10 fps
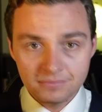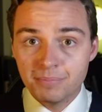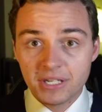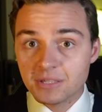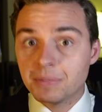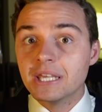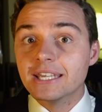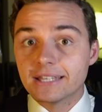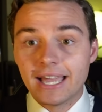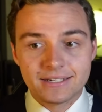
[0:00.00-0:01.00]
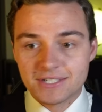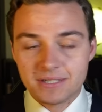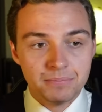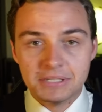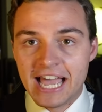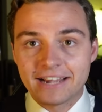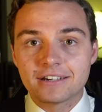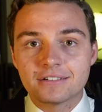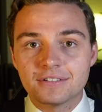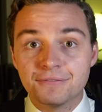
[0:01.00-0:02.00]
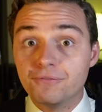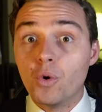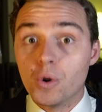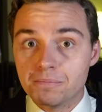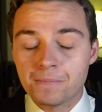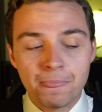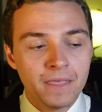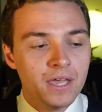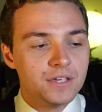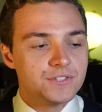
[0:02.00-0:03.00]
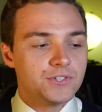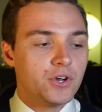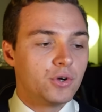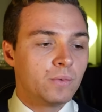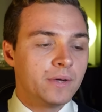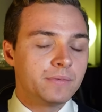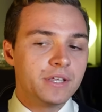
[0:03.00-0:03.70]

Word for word: But it appeared like just a black form. So when